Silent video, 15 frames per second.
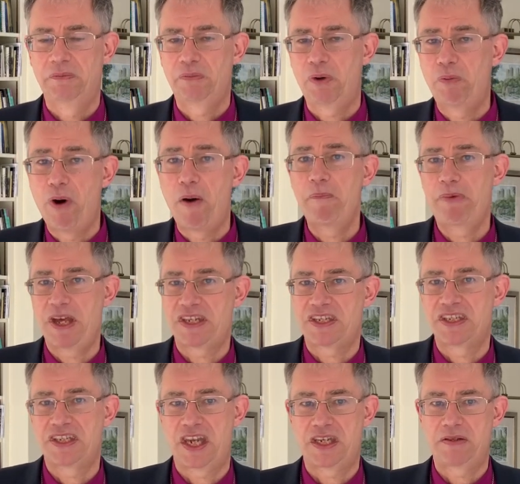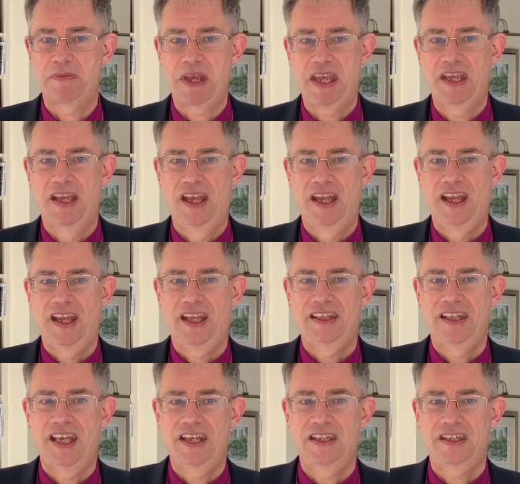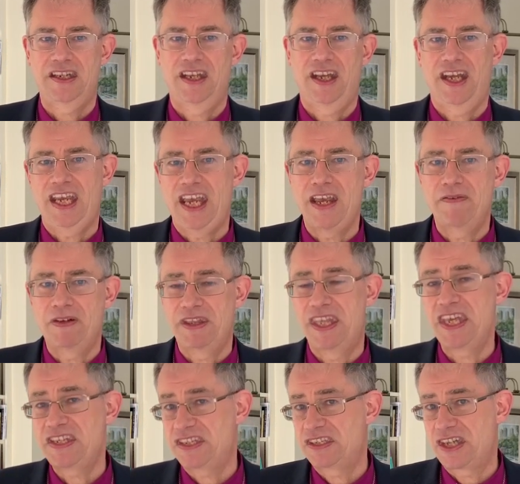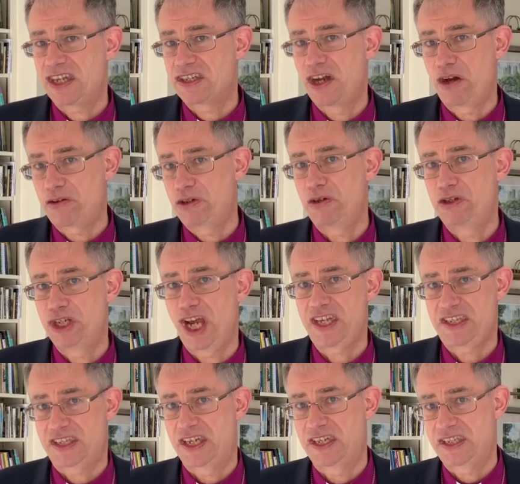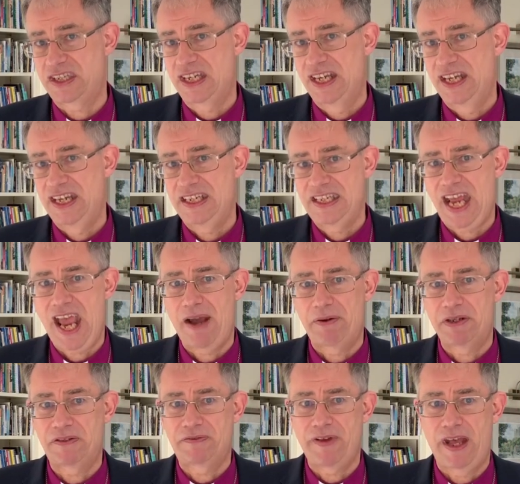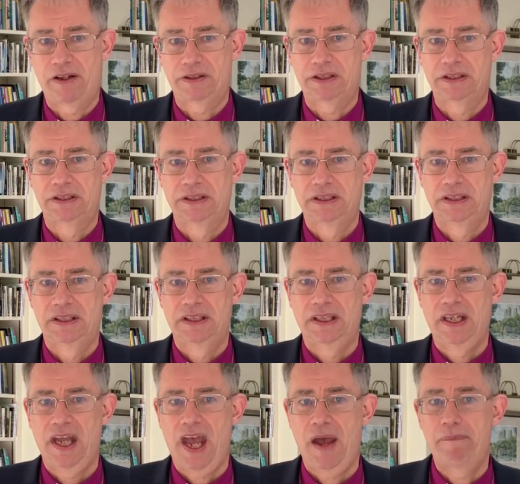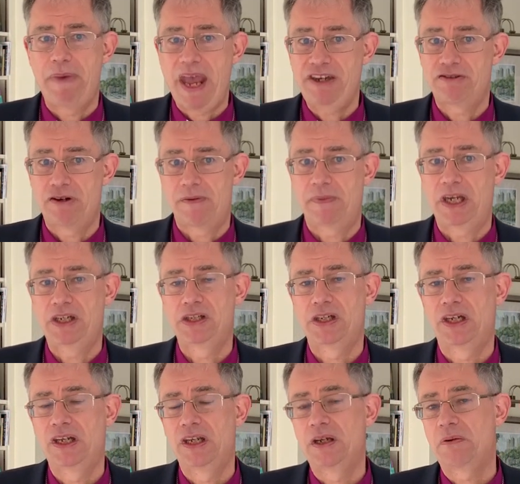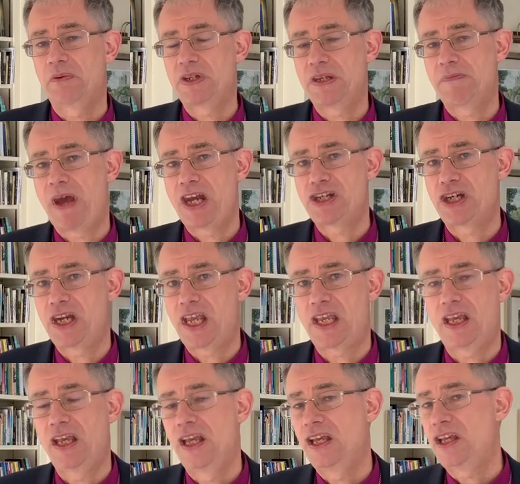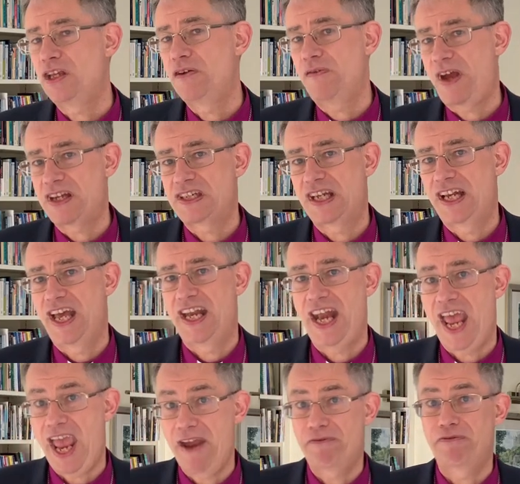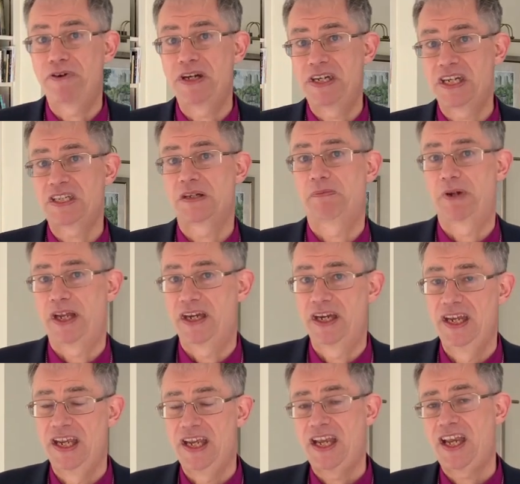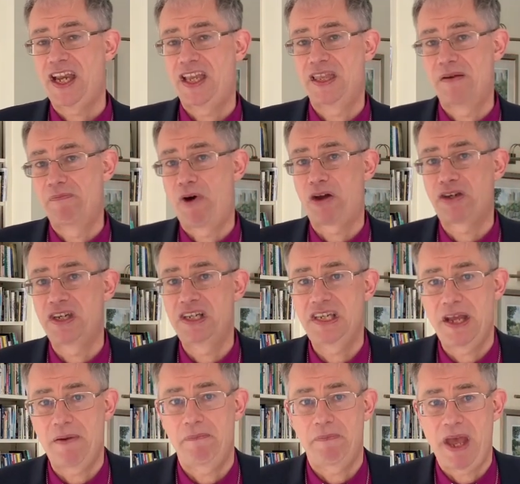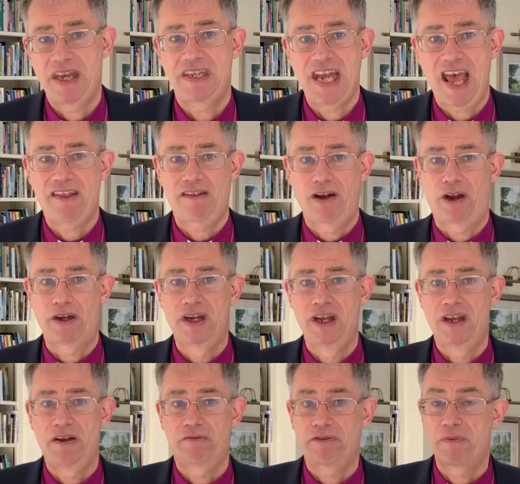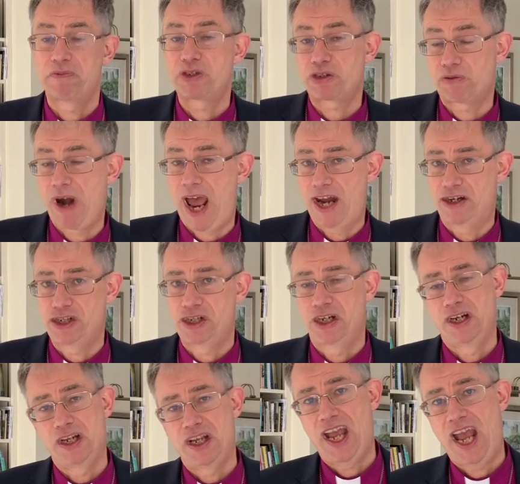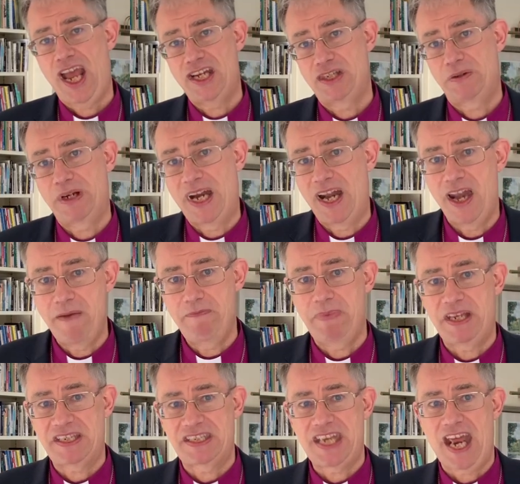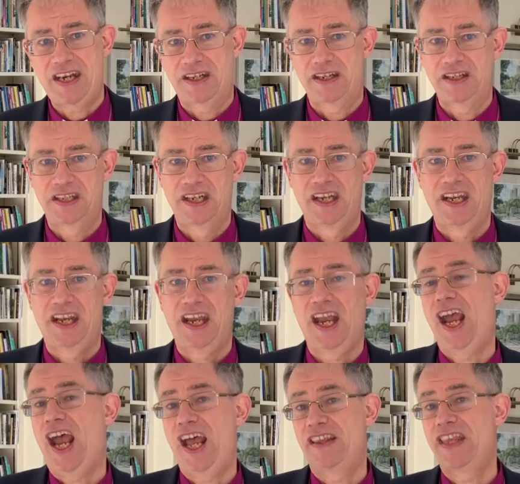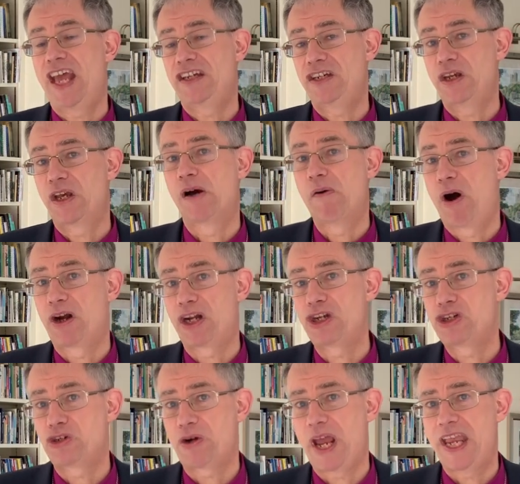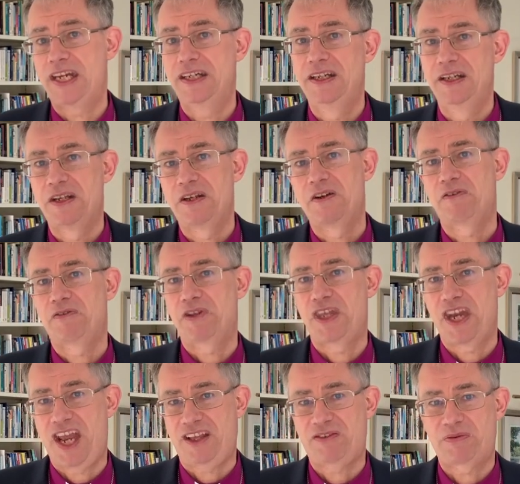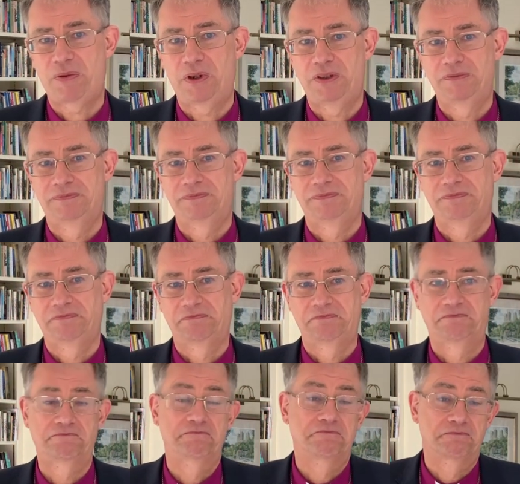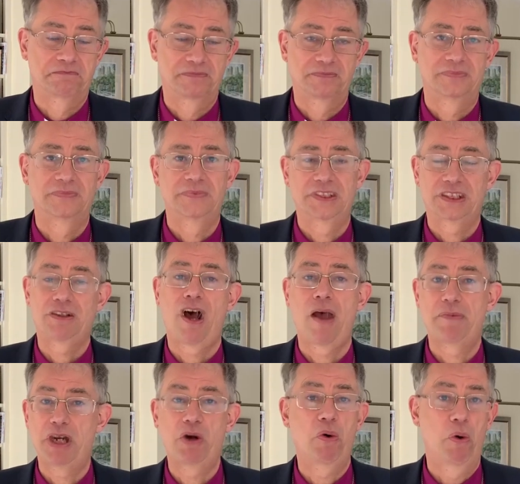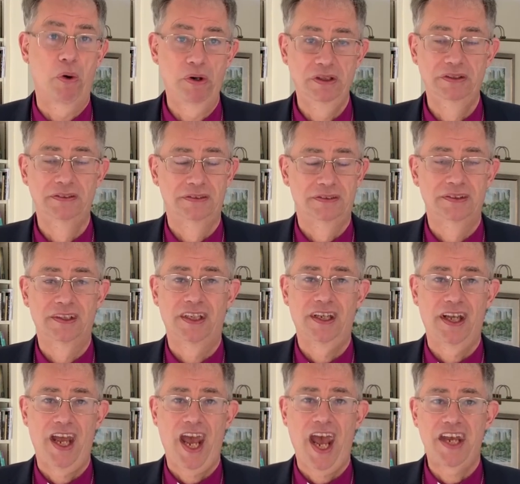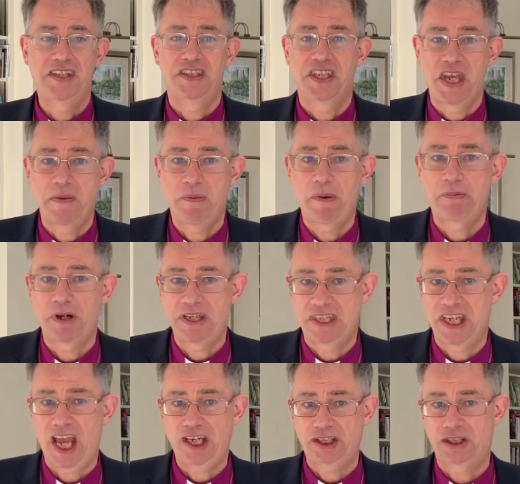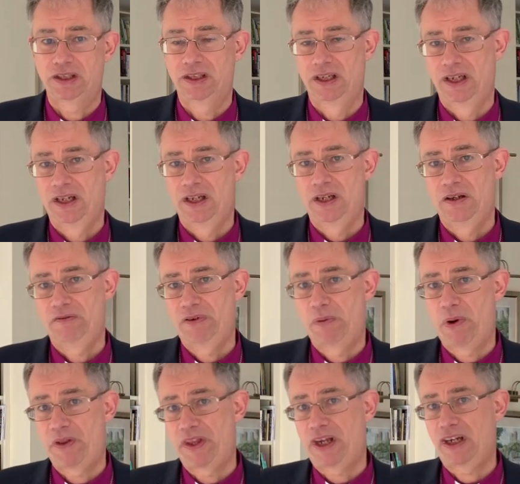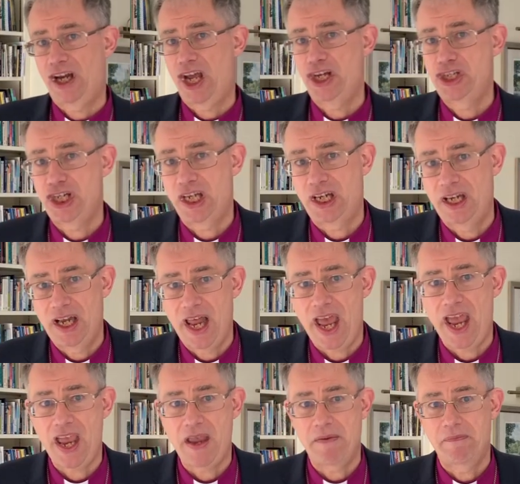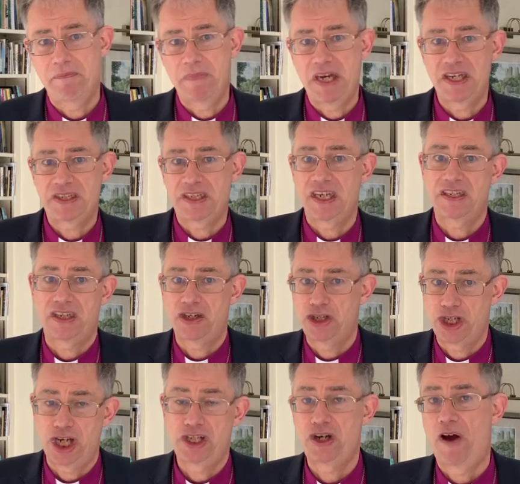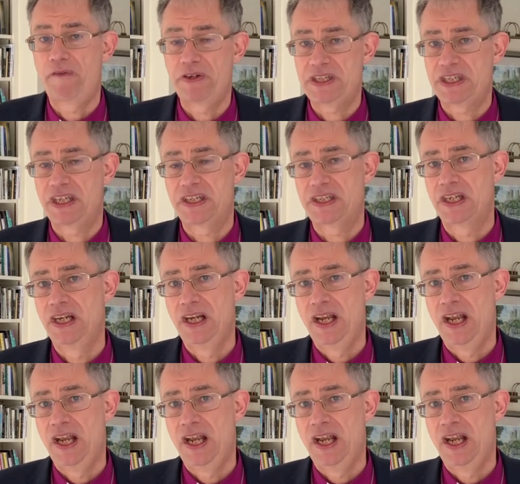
But one person said to me that even this does not do justice to how it's felt. A better image was imagining you've had to learn every discipline in the modern pentathlon from scratch and to an Olympic standard, and then you go on and train for the next one. So I'm in awe and deep appreciation for what the clergy and lay ministers and church officers